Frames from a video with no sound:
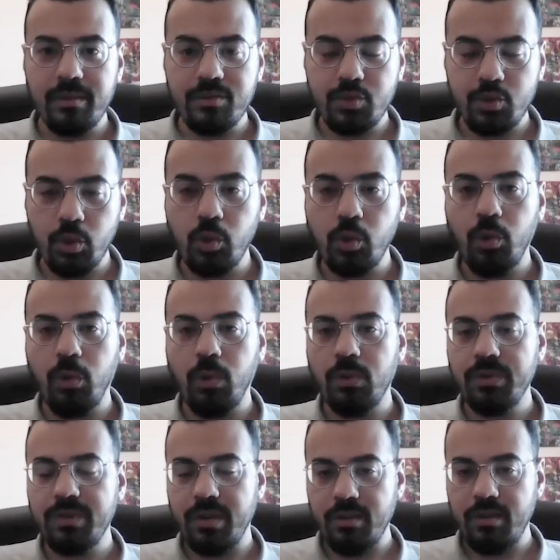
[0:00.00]

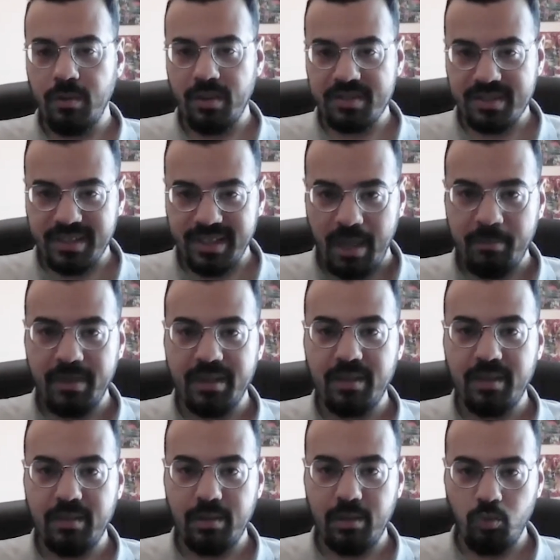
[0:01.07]
so-called Islamic
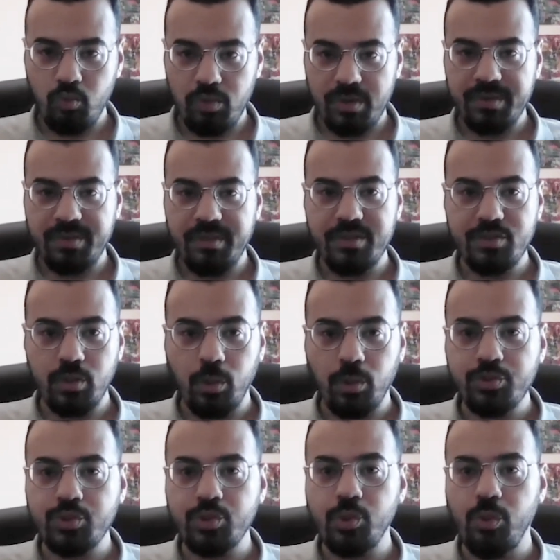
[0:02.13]
world, there's
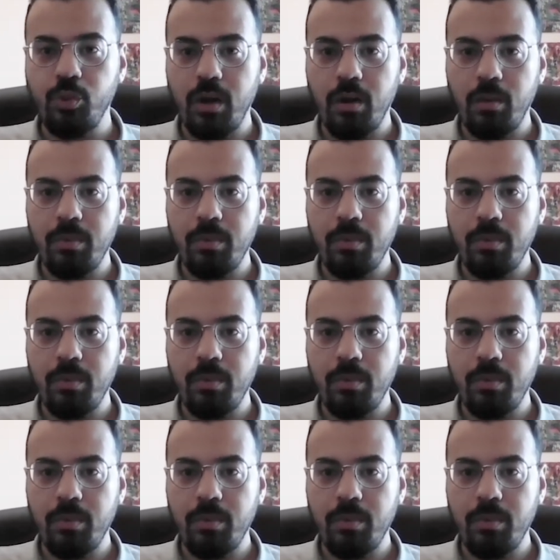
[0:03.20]
also